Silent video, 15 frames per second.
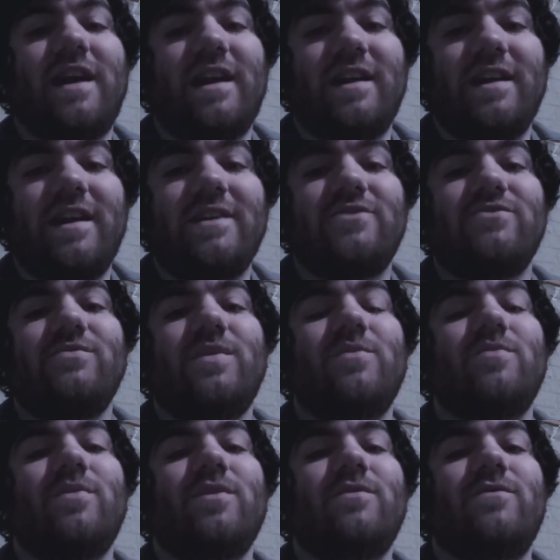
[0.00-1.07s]
can actually remember
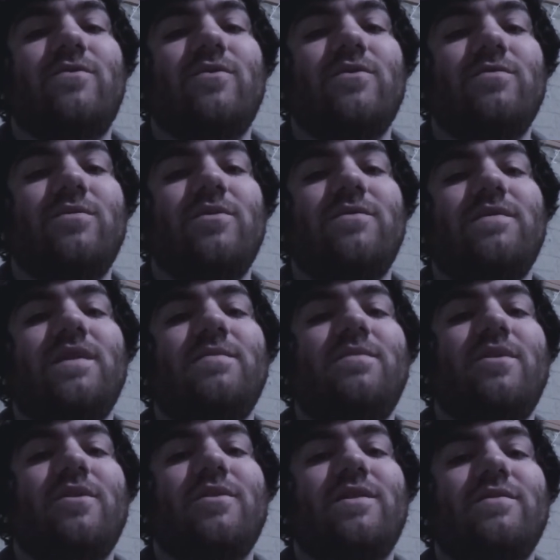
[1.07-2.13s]
my 4th birthday
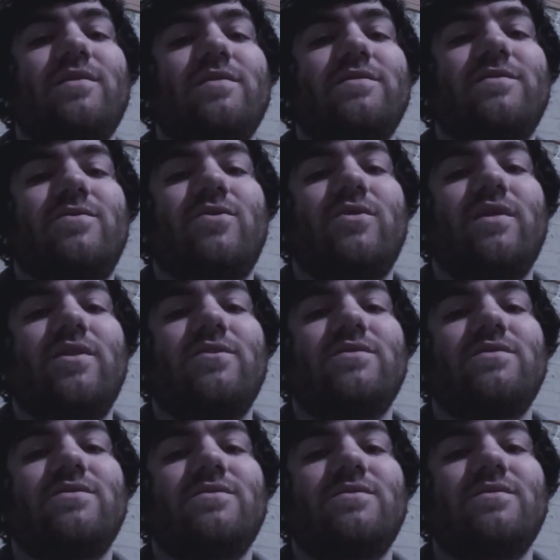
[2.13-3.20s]
party when I was 4 years
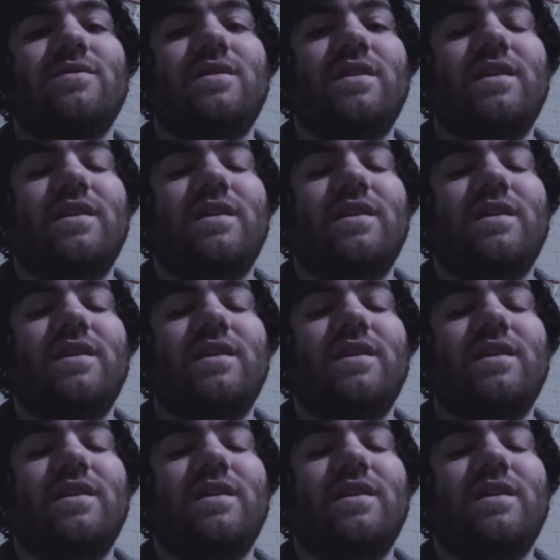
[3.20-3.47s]
old.